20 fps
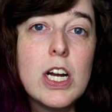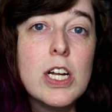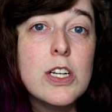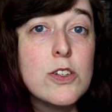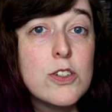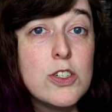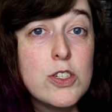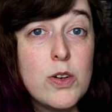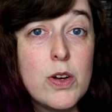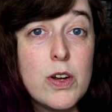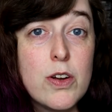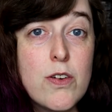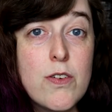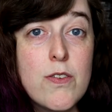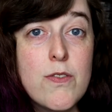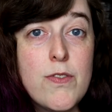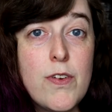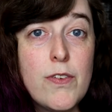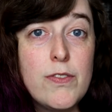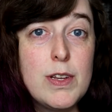under
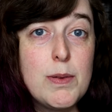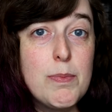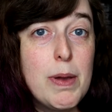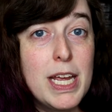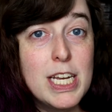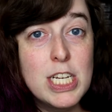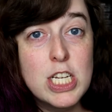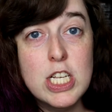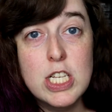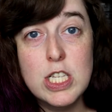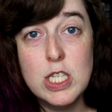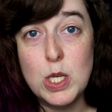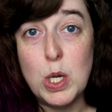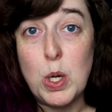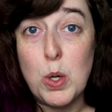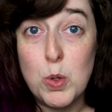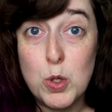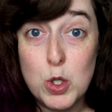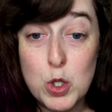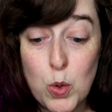250 pages,
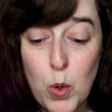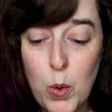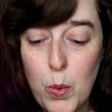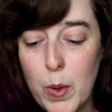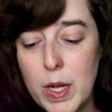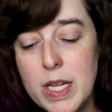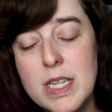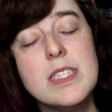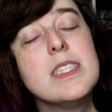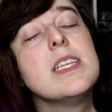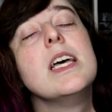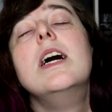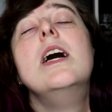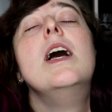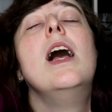so short ones,